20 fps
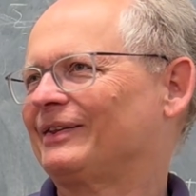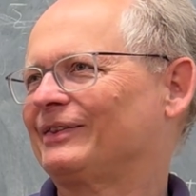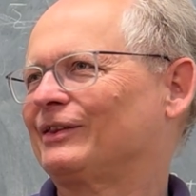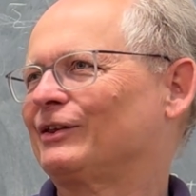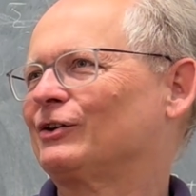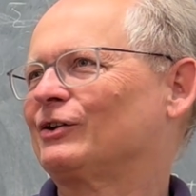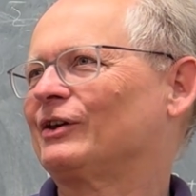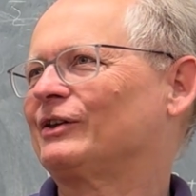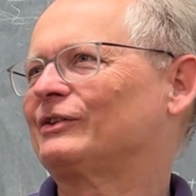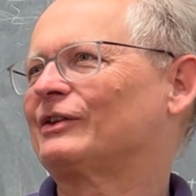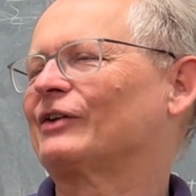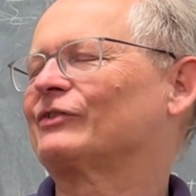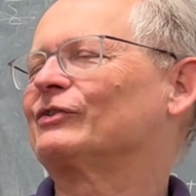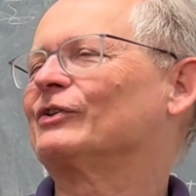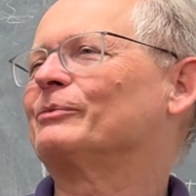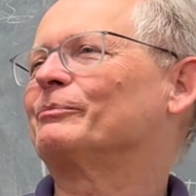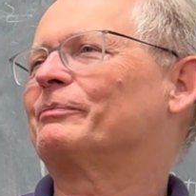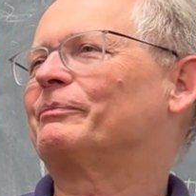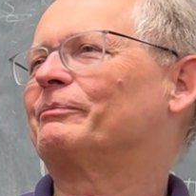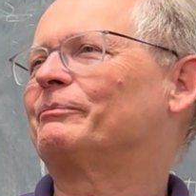It
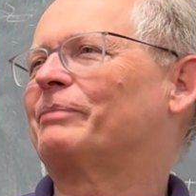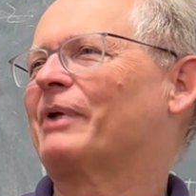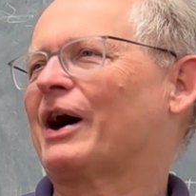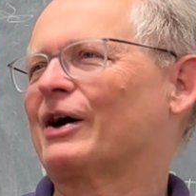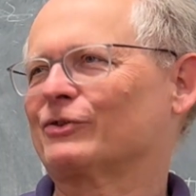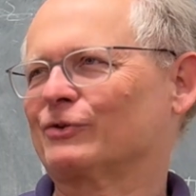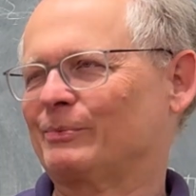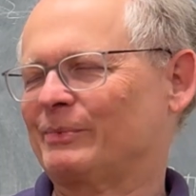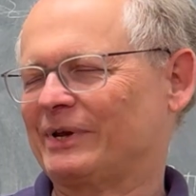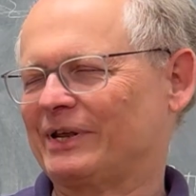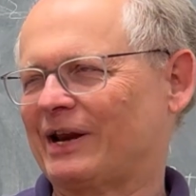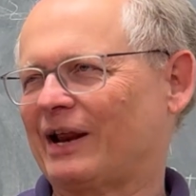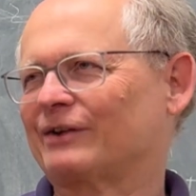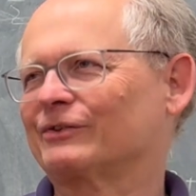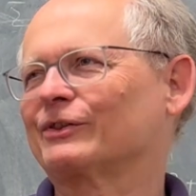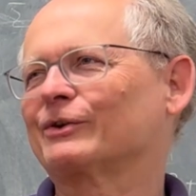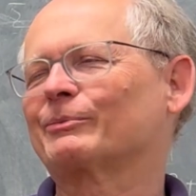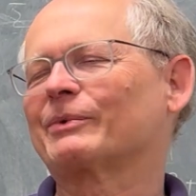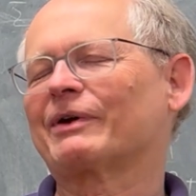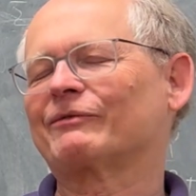doesn't bother me, and I
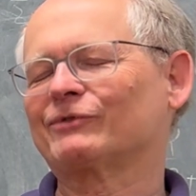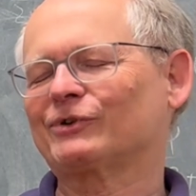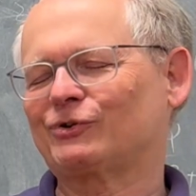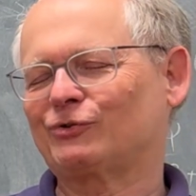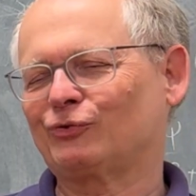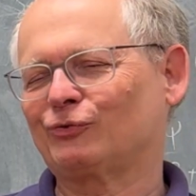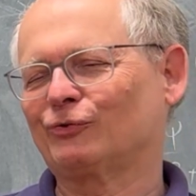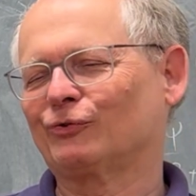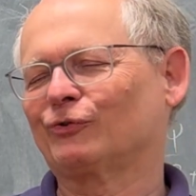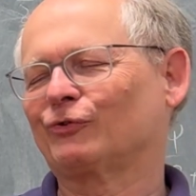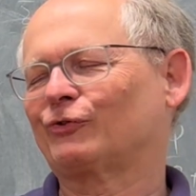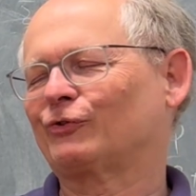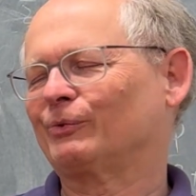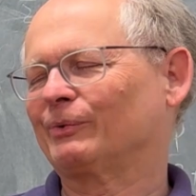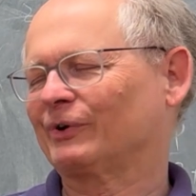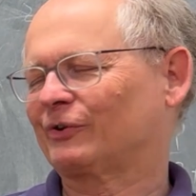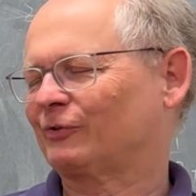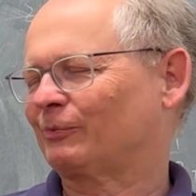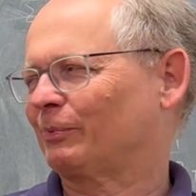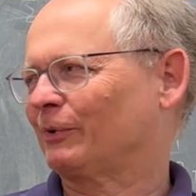don't think we have the tools
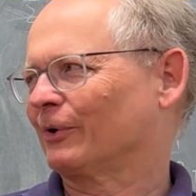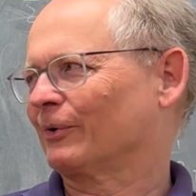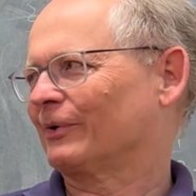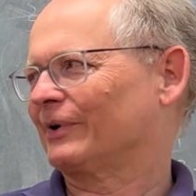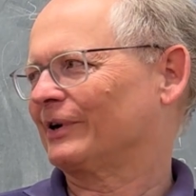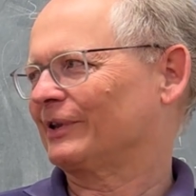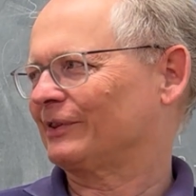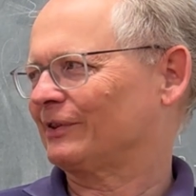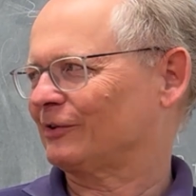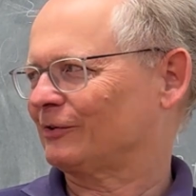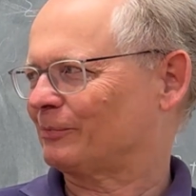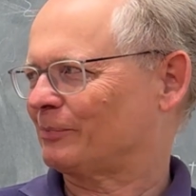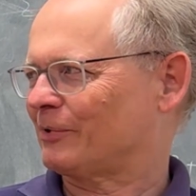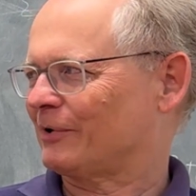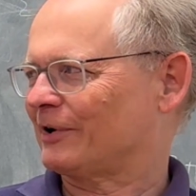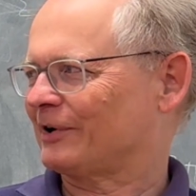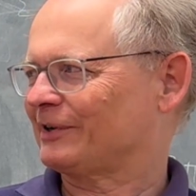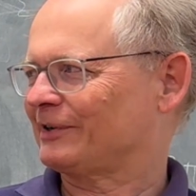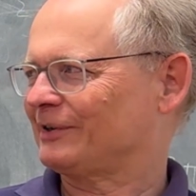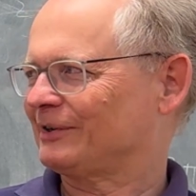to explore it at this
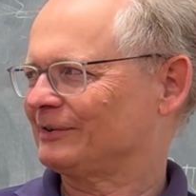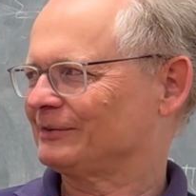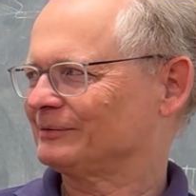point.